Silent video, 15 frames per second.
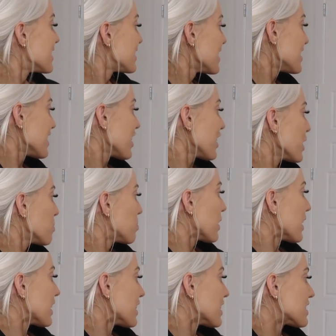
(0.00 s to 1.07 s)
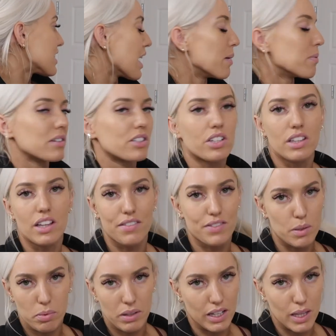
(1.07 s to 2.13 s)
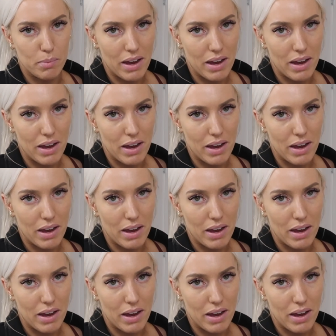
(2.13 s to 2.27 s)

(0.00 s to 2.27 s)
Sissy, are you playing in the tub? She loves to play in the